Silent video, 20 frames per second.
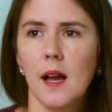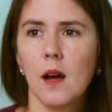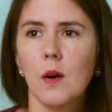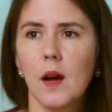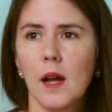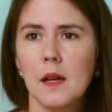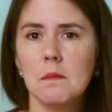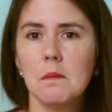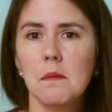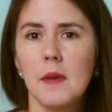how
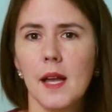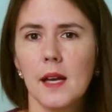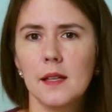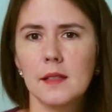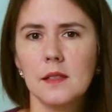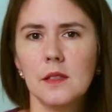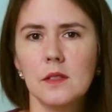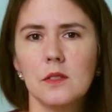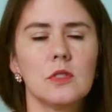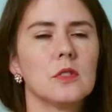I
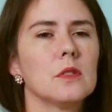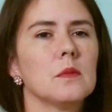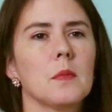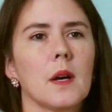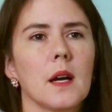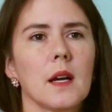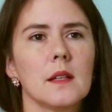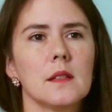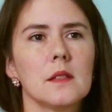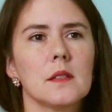manage
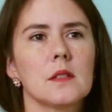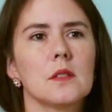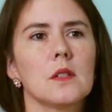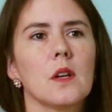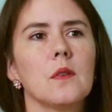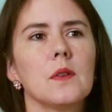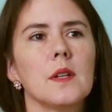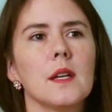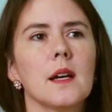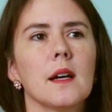my
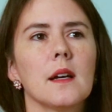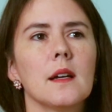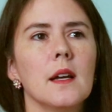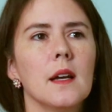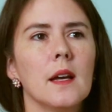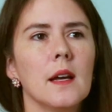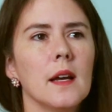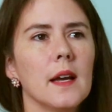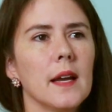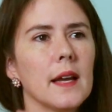dystonia,
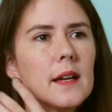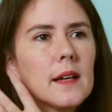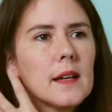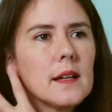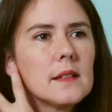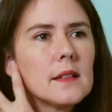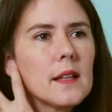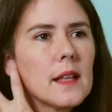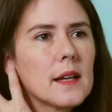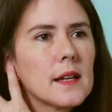
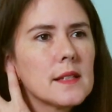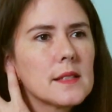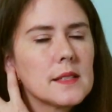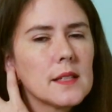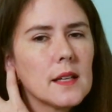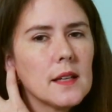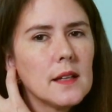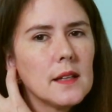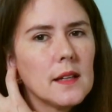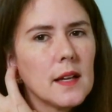and like I
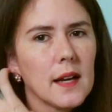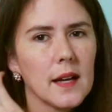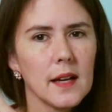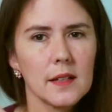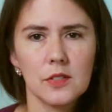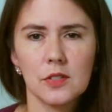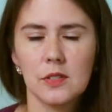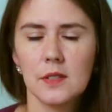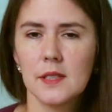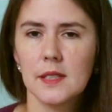said, I
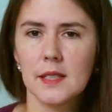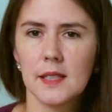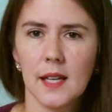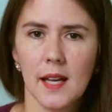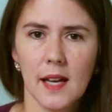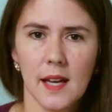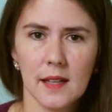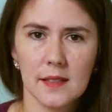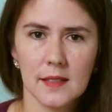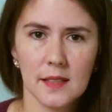actually
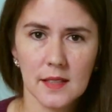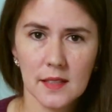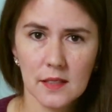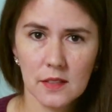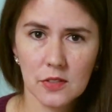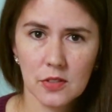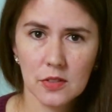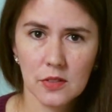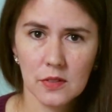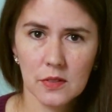had an
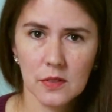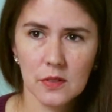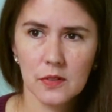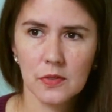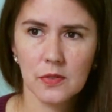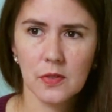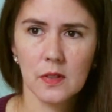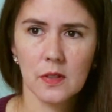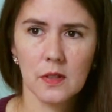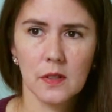issue
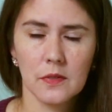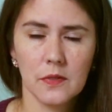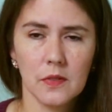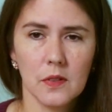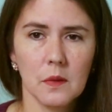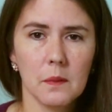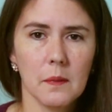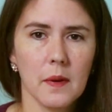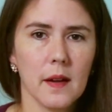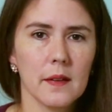for a
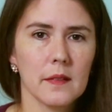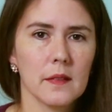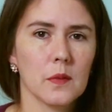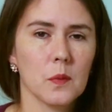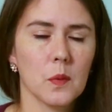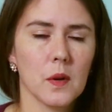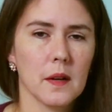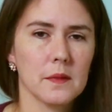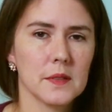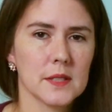full
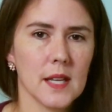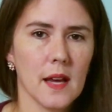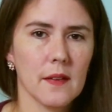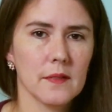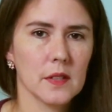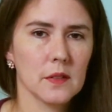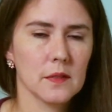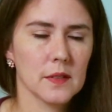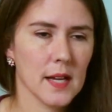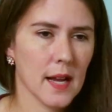month where I was
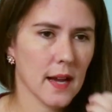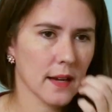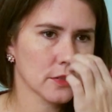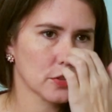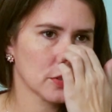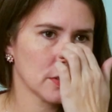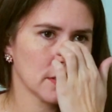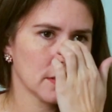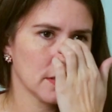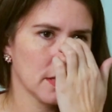having a
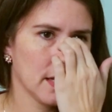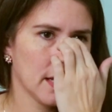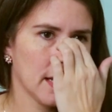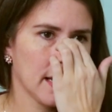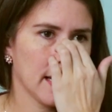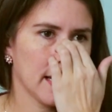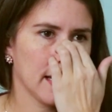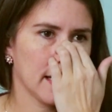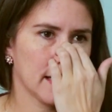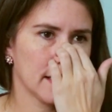reaction,
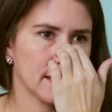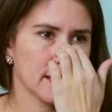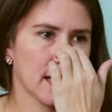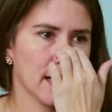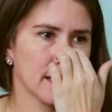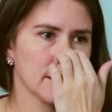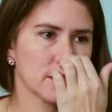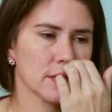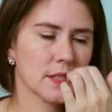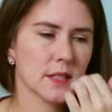and
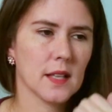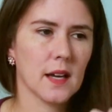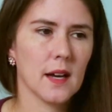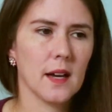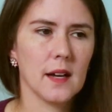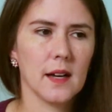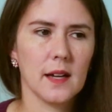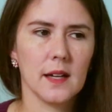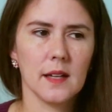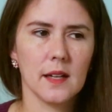I just
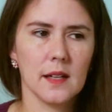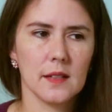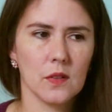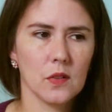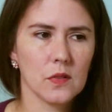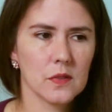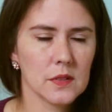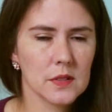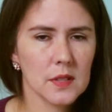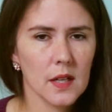thought I had
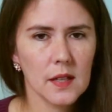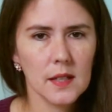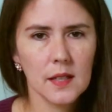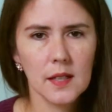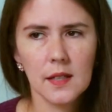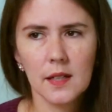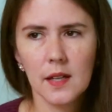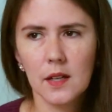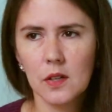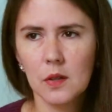overdone
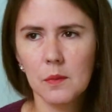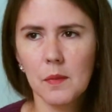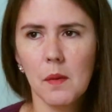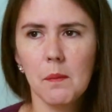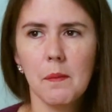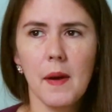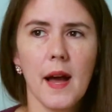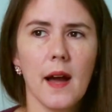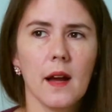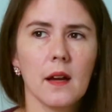it and I hurt my
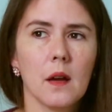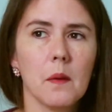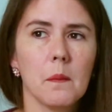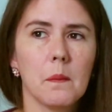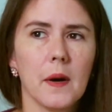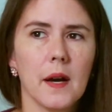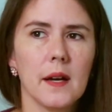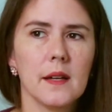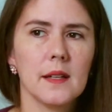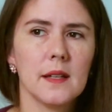back,
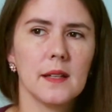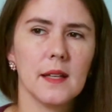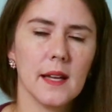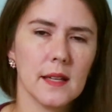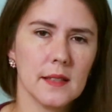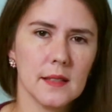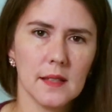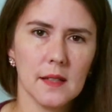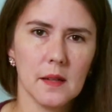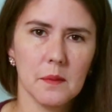but it
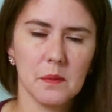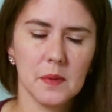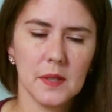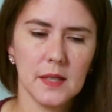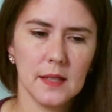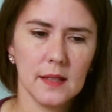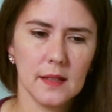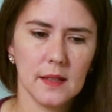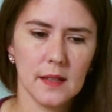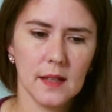ended up
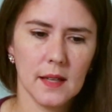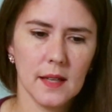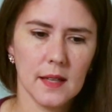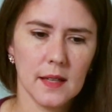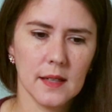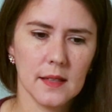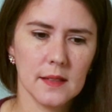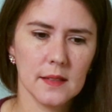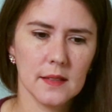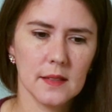being
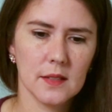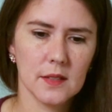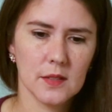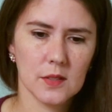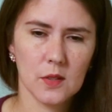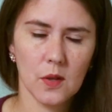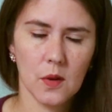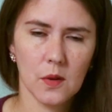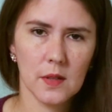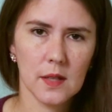a
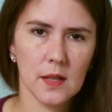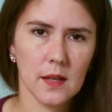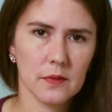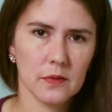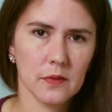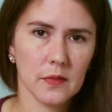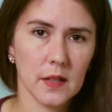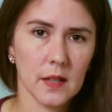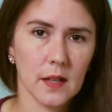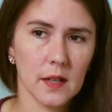dystonia
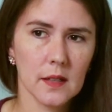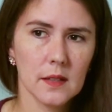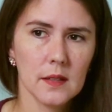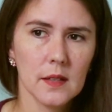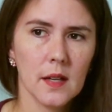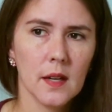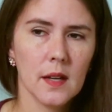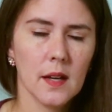flare